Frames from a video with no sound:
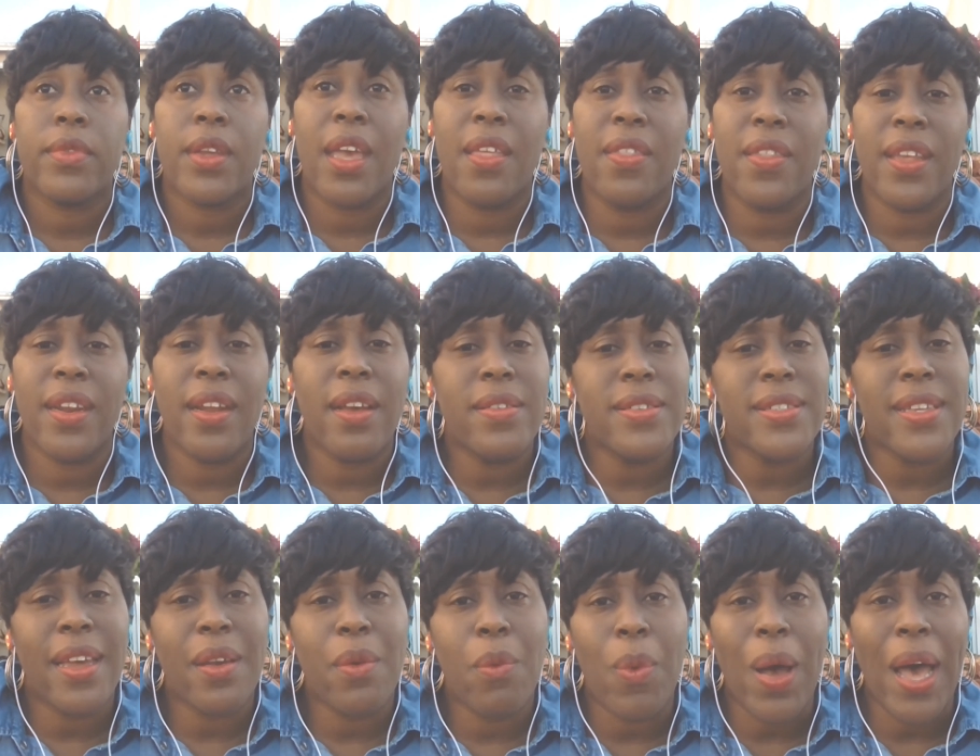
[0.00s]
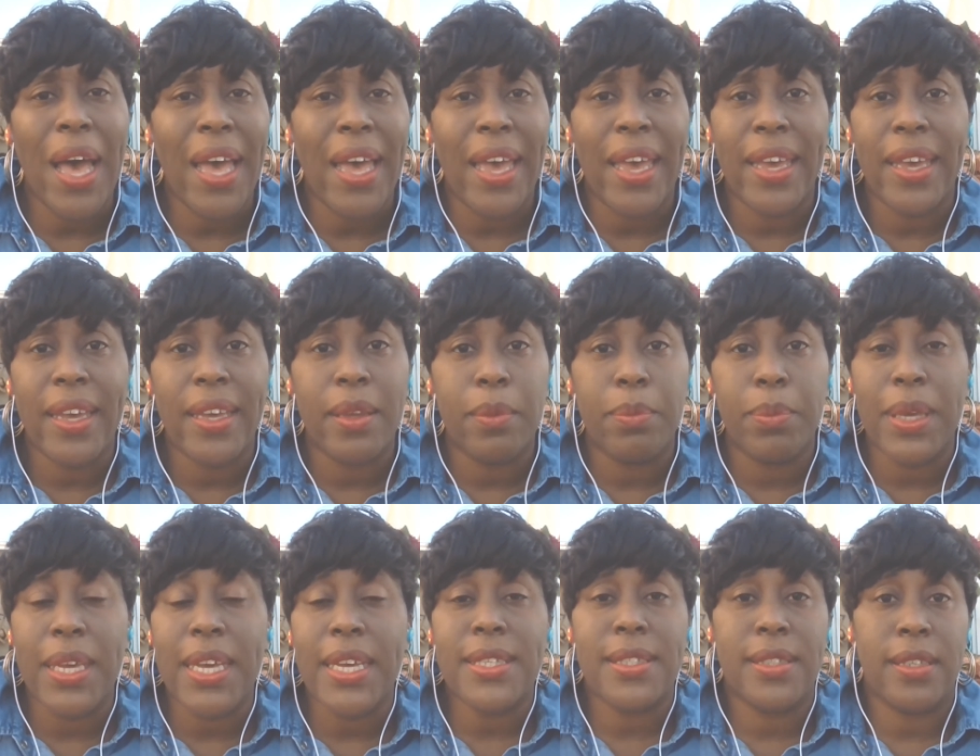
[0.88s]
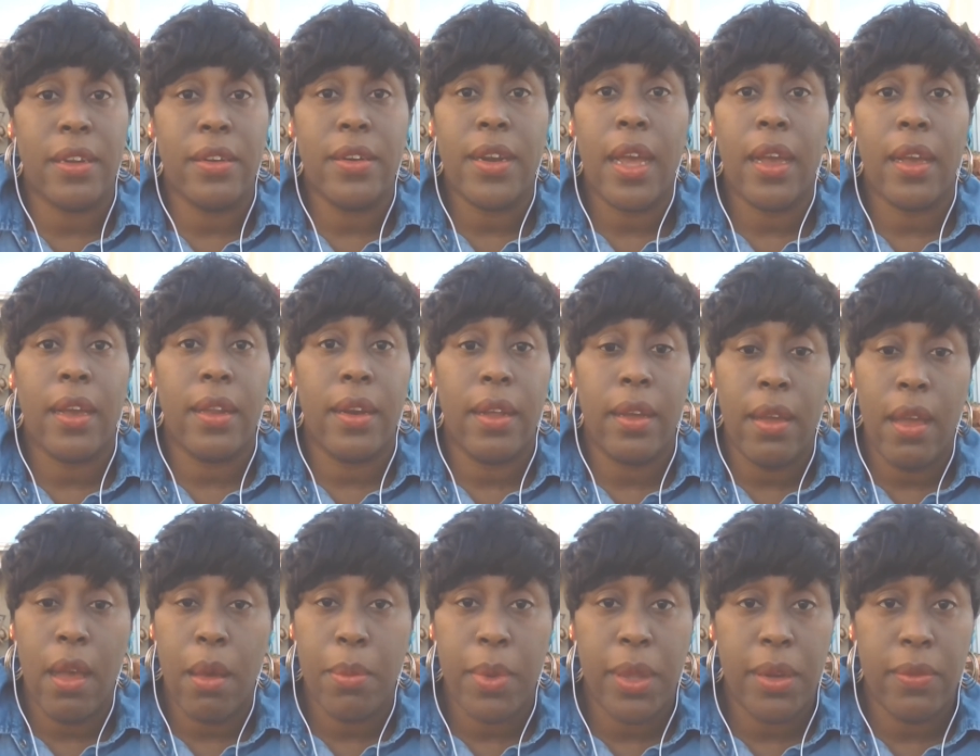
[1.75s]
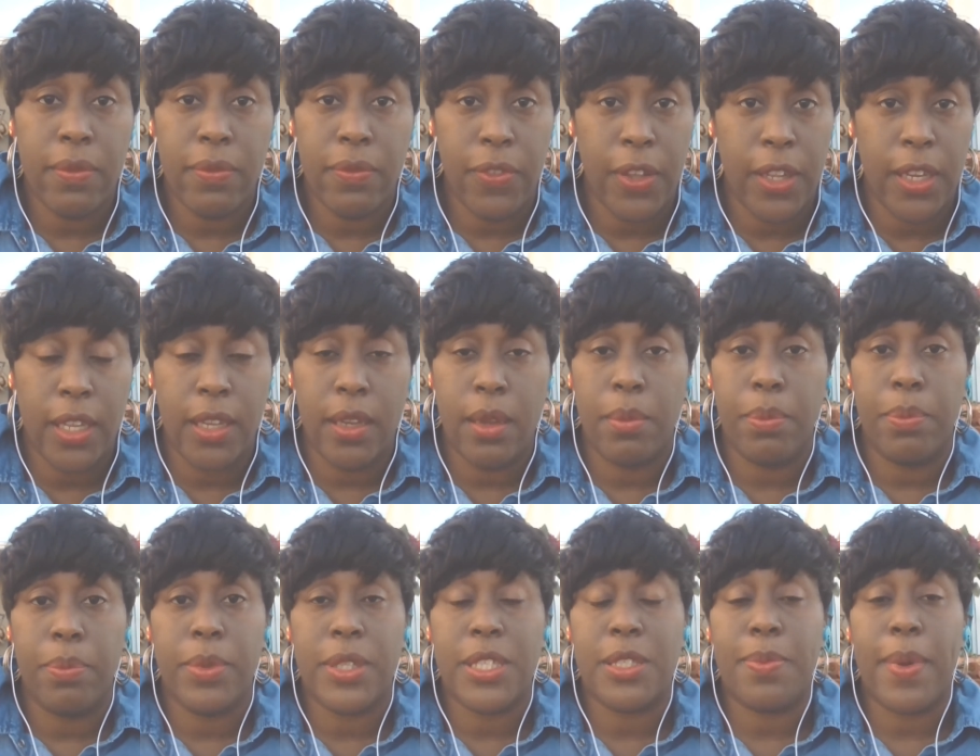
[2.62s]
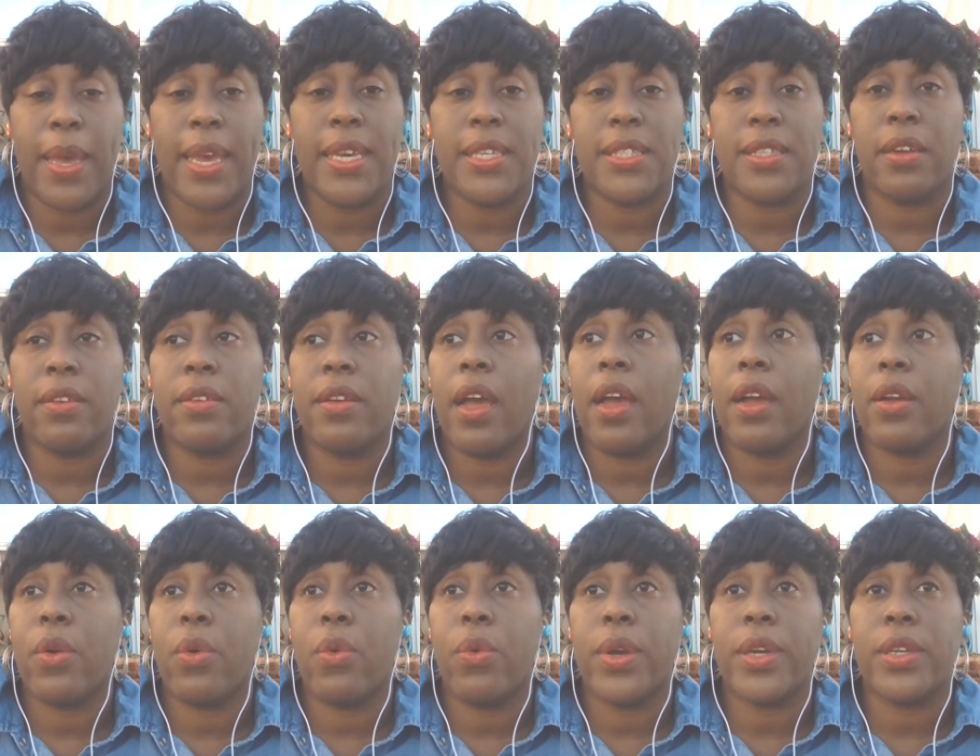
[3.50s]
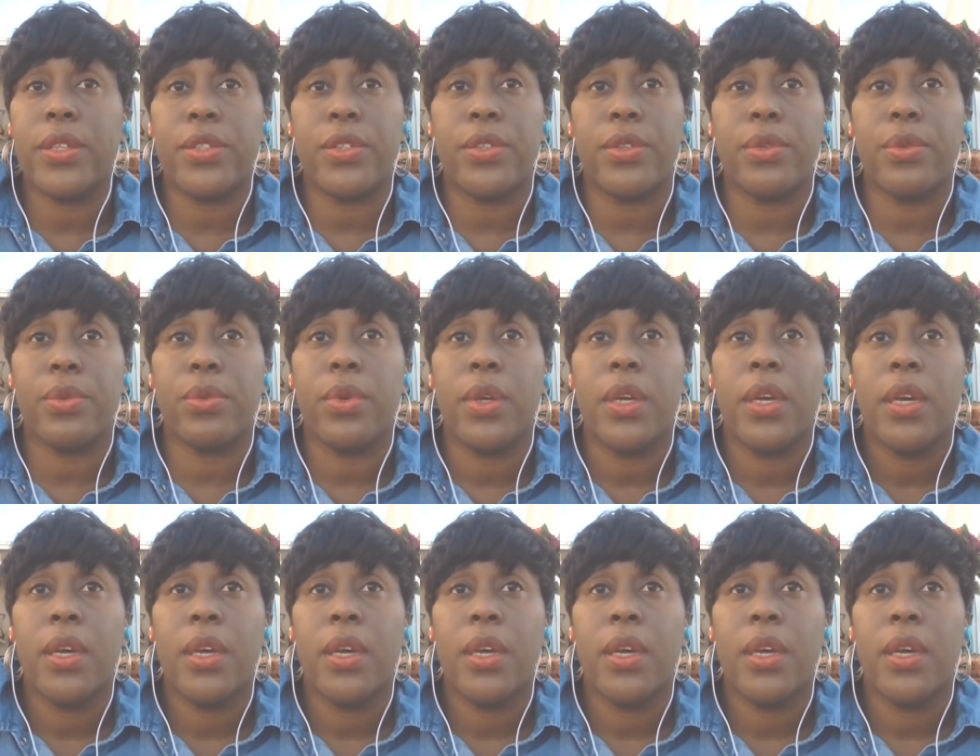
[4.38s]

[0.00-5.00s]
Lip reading: And then I was like, why? Because they're not going to come and fill in the space. They're not going to